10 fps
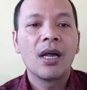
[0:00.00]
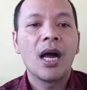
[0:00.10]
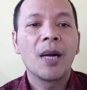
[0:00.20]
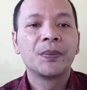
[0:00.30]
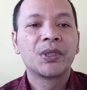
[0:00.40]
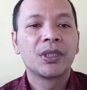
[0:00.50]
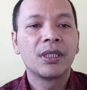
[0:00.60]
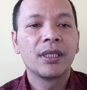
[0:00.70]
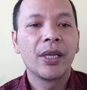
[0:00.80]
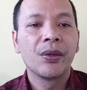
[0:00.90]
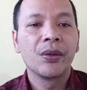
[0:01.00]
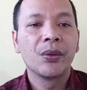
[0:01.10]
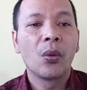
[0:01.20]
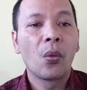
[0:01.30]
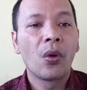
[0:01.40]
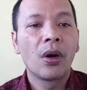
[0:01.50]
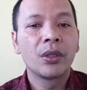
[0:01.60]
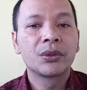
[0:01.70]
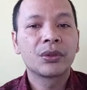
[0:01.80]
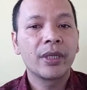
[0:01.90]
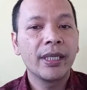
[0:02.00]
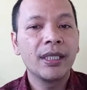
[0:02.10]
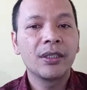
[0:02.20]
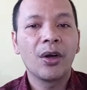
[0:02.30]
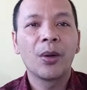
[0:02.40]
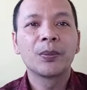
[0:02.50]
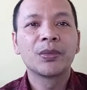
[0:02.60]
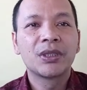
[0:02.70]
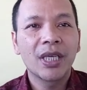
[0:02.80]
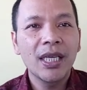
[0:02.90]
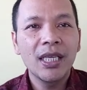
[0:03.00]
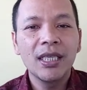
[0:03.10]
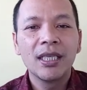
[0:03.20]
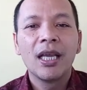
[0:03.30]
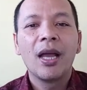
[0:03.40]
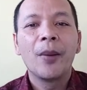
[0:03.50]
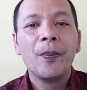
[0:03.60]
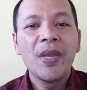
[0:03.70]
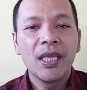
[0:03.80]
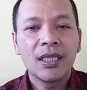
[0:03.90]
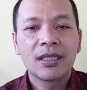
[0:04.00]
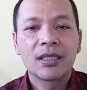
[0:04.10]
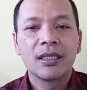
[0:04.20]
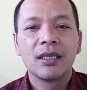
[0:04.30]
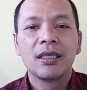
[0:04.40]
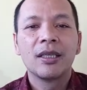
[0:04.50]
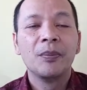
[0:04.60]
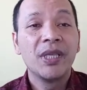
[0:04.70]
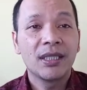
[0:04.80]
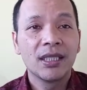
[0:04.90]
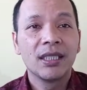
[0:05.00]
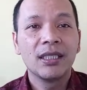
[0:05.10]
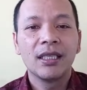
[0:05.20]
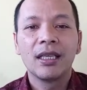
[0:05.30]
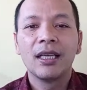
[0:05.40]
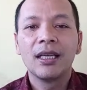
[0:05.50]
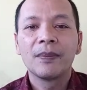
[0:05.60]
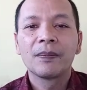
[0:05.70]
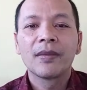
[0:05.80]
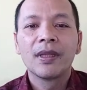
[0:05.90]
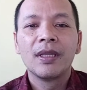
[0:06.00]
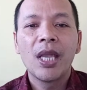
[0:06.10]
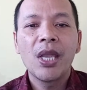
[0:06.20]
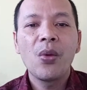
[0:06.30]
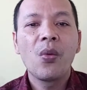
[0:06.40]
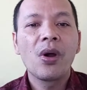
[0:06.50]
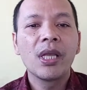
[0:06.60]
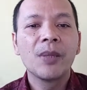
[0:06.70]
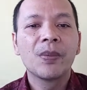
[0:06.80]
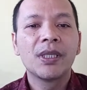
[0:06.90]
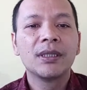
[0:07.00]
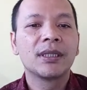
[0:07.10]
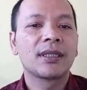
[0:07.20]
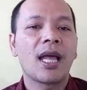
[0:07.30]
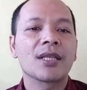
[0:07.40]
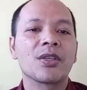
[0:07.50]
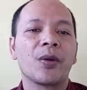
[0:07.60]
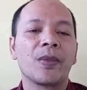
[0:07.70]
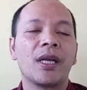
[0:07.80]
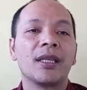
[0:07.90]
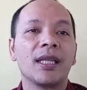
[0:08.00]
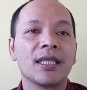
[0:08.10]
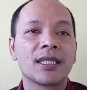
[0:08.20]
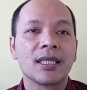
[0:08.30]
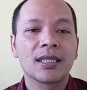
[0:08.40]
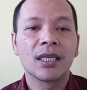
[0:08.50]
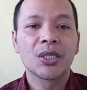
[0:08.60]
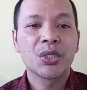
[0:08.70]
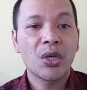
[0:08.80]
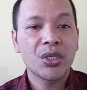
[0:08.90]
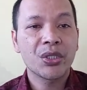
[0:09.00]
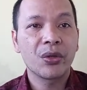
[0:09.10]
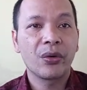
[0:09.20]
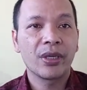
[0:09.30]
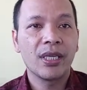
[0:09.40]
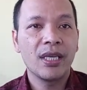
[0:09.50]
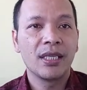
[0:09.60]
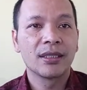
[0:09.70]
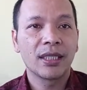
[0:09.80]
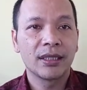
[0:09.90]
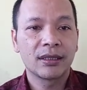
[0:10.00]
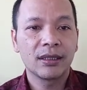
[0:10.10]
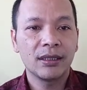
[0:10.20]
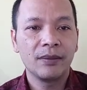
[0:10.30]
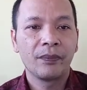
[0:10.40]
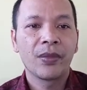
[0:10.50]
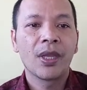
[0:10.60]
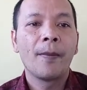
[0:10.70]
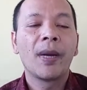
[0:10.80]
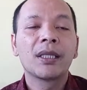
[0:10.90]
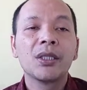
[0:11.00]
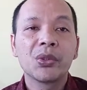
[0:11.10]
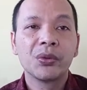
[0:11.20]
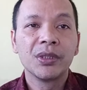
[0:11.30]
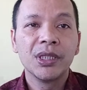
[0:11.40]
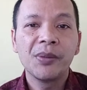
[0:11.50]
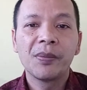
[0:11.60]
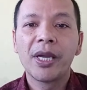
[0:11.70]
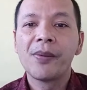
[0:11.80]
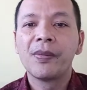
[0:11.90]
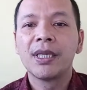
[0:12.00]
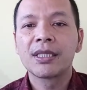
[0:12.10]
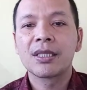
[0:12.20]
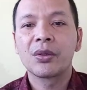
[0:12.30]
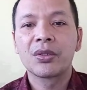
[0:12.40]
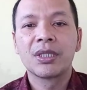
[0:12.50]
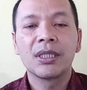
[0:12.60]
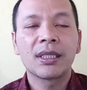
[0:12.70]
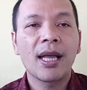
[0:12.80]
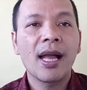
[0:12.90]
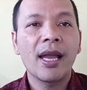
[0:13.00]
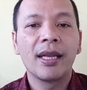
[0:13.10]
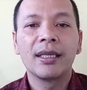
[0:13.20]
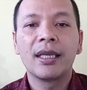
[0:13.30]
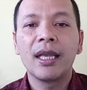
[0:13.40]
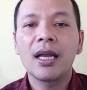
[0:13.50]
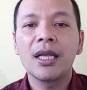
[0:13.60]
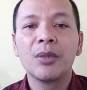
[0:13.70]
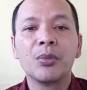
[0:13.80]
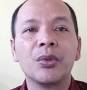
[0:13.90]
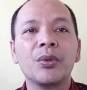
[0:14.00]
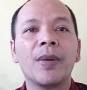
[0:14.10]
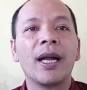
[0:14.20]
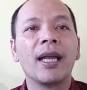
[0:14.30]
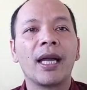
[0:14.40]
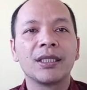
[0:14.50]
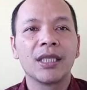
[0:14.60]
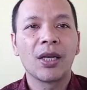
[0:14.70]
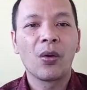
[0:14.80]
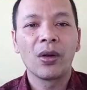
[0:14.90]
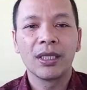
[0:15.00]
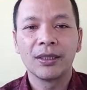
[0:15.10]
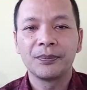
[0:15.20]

After they were trained of 3 meeting, they were given the task of analysis a short story entitled Mati Sunyi by Mas Ruscita and Hyang Ibu by Atina Oli.